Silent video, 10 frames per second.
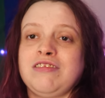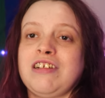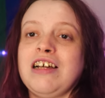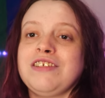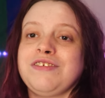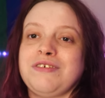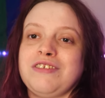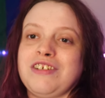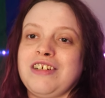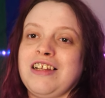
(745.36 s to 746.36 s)
Thanks for
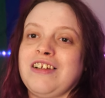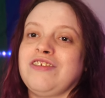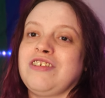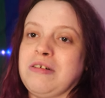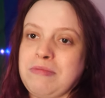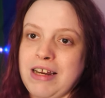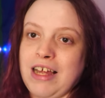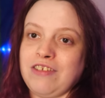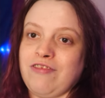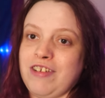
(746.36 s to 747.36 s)
watching, and I'll see you on my
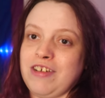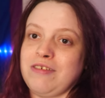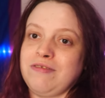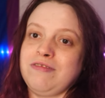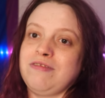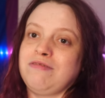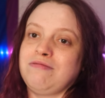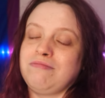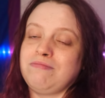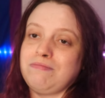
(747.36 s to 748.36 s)
next video.
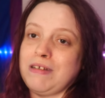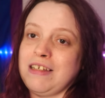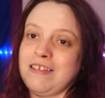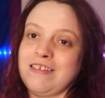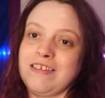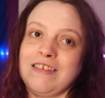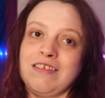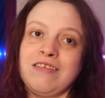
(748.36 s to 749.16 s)
Peace.